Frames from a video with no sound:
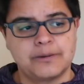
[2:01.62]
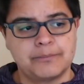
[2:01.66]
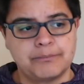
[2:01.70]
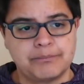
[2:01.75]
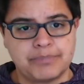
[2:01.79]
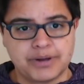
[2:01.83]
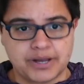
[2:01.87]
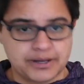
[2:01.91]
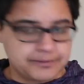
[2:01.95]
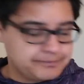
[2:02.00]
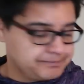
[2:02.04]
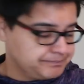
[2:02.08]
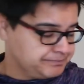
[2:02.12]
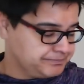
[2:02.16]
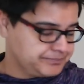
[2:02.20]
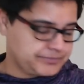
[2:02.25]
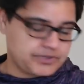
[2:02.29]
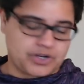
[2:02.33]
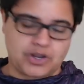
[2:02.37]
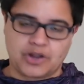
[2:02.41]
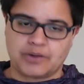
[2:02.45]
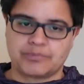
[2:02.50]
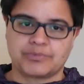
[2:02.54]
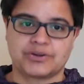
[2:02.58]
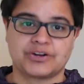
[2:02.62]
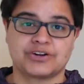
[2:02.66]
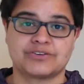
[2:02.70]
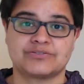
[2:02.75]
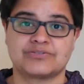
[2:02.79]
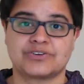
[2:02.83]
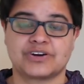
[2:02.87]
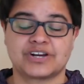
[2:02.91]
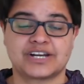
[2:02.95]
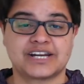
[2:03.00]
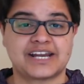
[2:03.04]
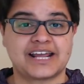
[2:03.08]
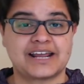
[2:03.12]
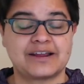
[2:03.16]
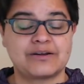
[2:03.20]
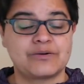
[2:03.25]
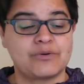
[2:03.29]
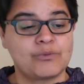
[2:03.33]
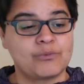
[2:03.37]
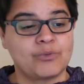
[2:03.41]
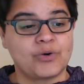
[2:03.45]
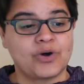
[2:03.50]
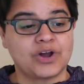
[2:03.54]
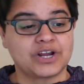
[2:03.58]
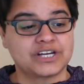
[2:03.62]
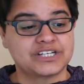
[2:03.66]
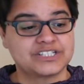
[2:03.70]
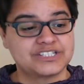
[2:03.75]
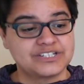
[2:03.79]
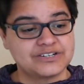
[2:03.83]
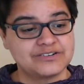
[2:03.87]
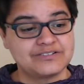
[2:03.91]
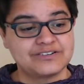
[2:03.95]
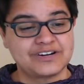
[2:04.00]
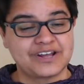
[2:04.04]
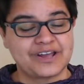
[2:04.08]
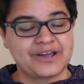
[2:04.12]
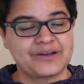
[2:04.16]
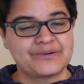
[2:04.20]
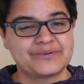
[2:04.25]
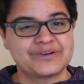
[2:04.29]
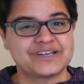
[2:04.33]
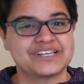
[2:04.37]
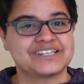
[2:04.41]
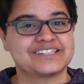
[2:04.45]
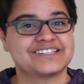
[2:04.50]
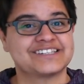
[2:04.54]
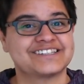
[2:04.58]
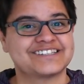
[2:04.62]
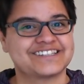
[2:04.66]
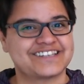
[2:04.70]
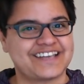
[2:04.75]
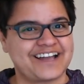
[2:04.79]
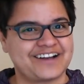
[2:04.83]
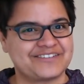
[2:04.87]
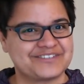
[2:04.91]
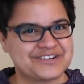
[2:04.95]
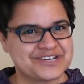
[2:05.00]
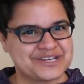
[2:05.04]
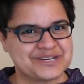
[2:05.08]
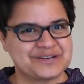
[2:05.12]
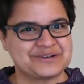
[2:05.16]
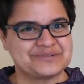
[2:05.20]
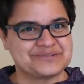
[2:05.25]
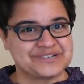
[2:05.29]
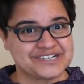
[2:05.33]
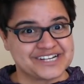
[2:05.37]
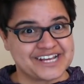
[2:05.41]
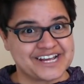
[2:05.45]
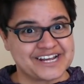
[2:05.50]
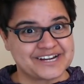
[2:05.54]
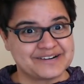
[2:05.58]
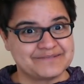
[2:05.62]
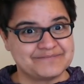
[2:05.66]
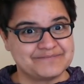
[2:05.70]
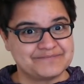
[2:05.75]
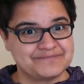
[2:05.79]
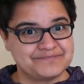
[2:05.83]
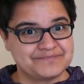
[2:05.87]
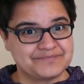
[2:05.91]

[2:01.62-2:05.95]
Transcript: but I'm gonna find out. What I do know is it's Carrie Coon Day.